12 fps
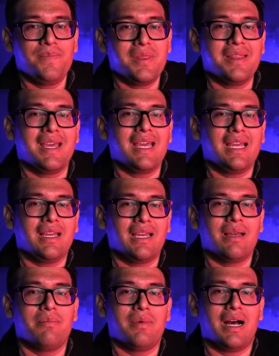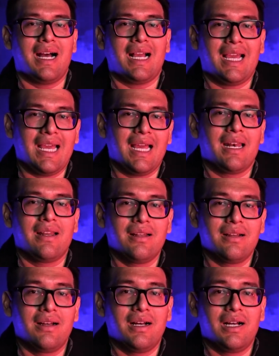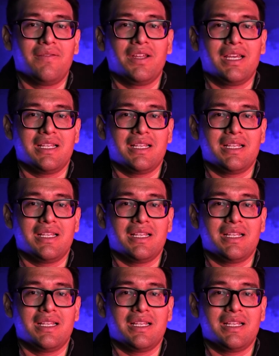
they get ahead of the